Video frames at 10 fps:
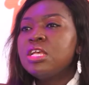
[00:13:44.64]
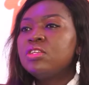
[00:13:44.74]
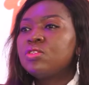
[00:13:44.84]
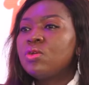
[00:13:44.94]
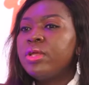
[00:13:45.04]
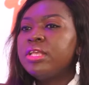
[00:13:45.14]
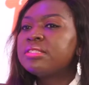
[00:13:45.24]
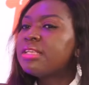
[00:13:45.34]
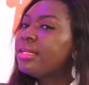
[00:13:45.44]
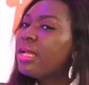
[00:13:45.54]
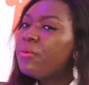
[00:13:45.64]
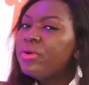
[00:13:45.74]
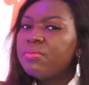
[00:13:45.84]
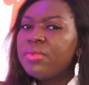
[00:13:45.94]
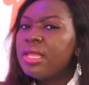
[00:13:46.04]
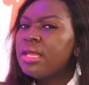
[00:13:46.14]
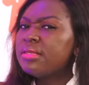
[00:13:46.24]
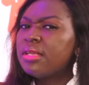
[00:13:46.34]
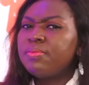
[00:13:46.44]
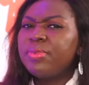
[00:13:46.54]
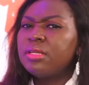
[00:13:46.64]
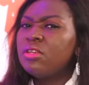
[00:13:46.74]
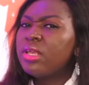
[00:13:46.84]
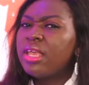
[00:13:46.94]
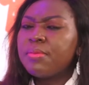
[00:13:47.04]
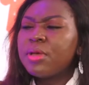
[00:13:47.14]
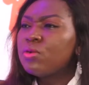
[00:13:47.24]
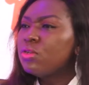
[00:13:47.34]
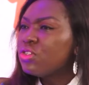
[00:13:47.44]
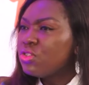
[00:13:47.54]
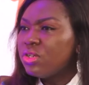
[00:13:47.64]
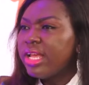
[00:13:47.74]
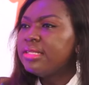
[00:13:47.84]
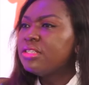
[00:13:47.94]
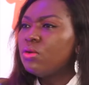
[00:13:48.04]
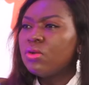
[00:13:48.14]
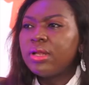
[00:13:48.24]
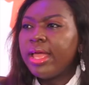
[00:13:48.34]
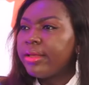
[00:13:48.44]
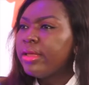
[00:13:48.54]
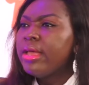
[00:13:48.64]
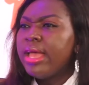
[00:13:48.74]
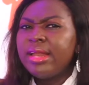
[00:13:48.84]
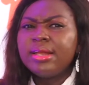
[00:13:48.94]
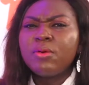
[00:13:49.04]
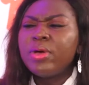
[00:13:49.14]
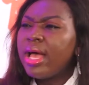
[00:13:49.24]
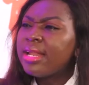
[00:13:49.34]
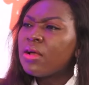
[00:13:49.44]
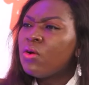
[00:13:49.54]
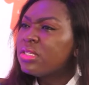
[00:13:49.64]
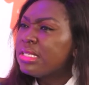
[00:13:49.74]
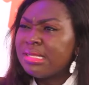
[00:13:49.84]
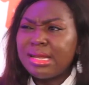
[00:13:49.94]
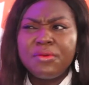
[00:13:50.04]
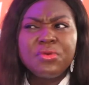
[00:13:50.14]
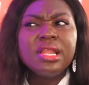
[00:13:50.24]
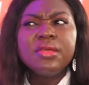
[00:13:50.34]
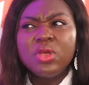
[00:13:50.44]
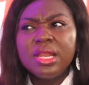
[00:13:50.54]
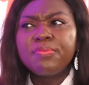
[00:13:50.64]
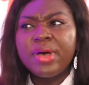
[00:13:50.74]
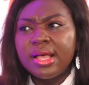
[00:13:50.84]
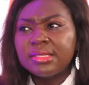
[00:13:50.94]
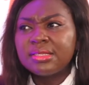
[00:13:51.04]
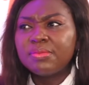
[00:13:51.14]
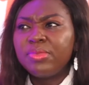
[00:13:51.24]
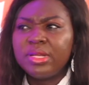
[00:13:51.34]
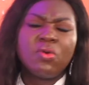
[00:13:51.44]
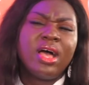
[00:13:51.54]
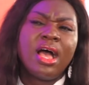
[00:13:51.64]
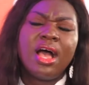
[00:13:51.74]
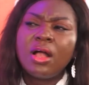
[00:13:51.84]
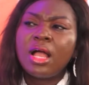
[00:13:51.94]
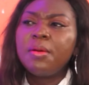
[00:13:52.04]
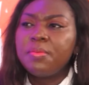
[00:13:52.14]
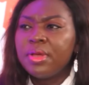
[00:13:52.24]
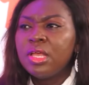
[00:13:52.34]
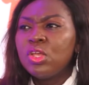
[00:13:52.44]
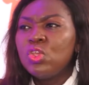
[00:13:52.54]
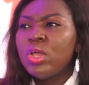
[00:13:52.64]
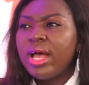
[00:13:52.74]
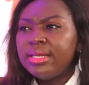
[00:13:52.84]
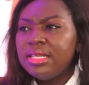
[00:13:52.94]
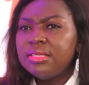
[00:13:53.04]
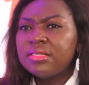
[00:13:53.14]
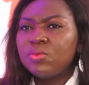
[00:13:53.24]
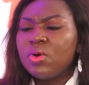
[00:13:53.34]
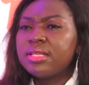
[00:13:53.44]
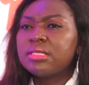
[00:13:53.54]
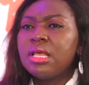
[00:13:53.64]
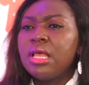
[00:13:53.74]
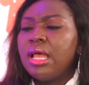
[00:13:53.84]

So he sat down with me and he said, but you came a good student, you look like, and there were other courses that I really, really passed, but how come you had these ones?